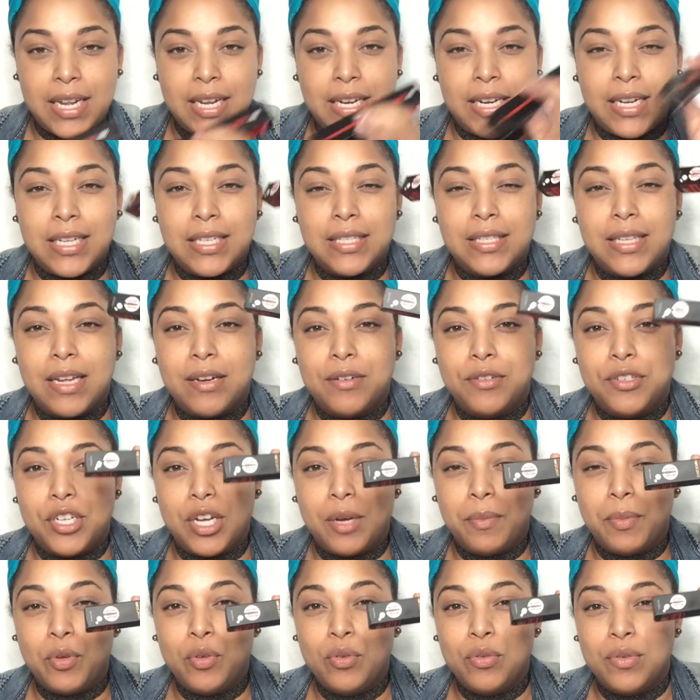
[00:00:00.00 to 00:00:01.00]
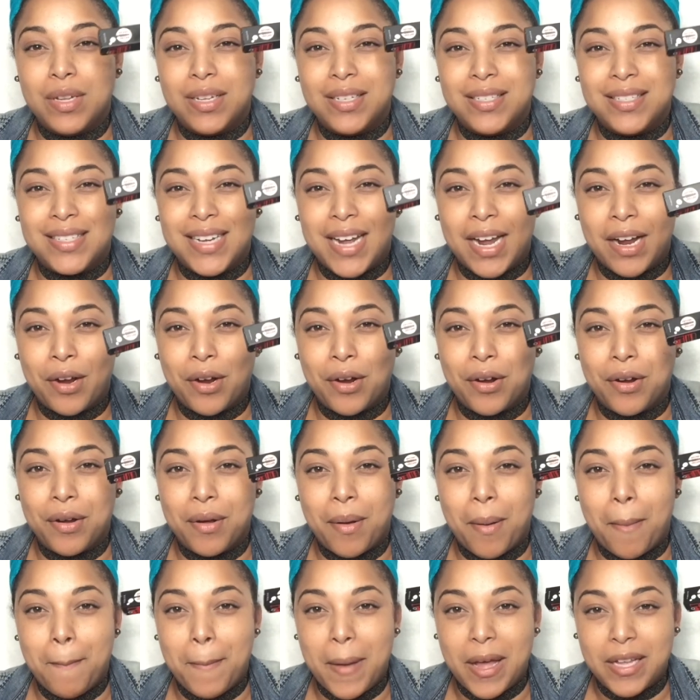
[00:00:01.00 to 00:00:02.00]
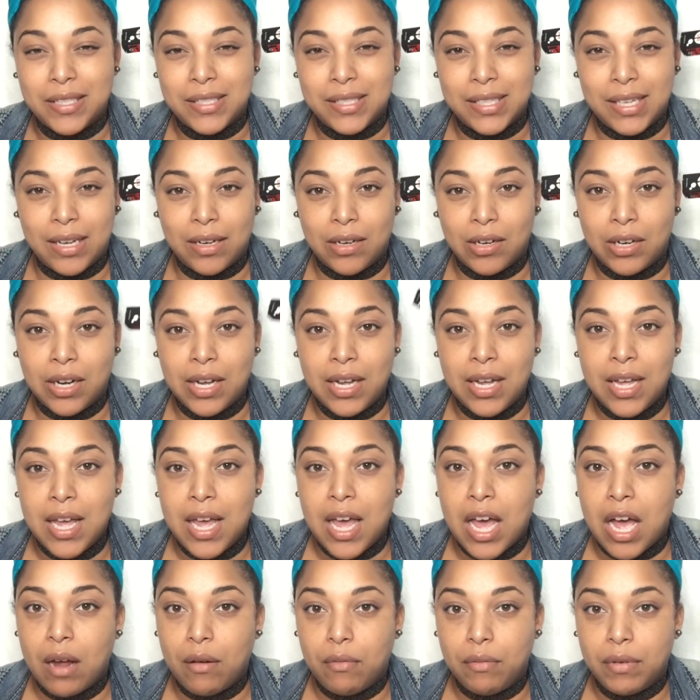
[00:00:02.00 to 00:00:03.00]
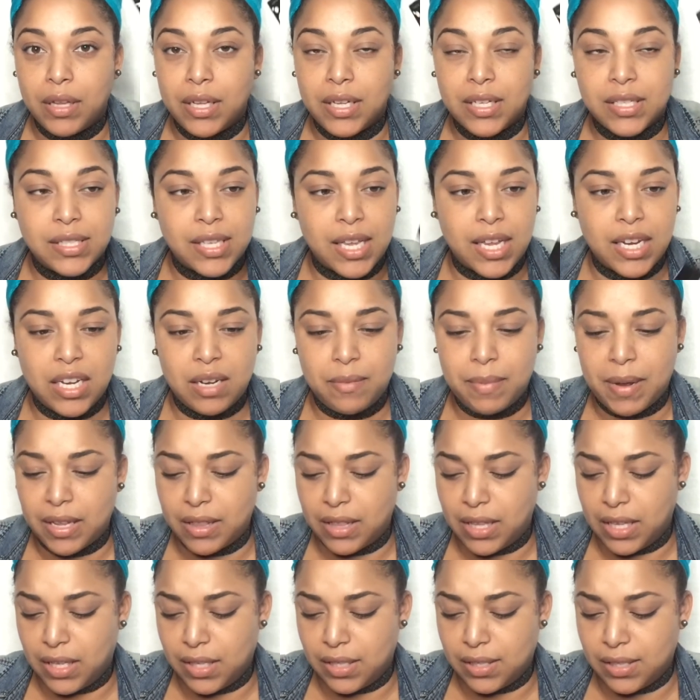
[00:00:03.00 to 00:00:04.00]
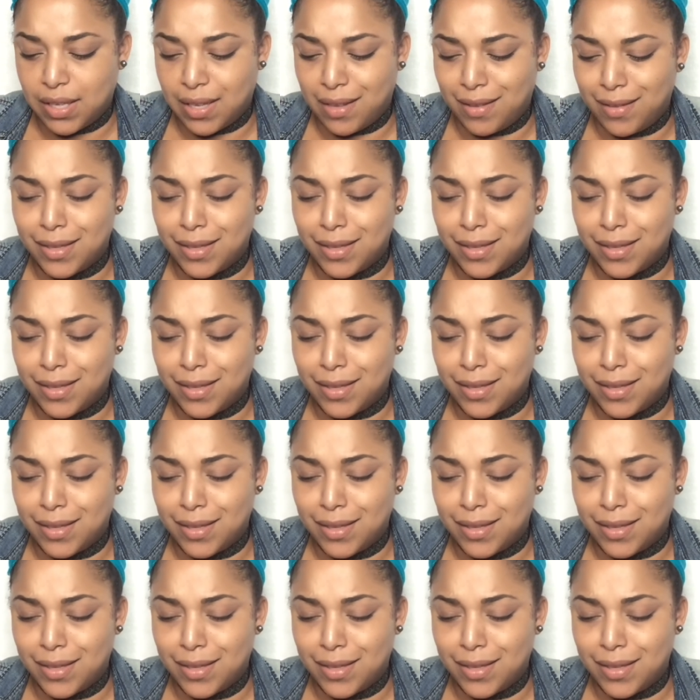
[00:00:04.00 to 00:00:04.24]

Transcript: It is their double decker mascara. I'm really excited about this.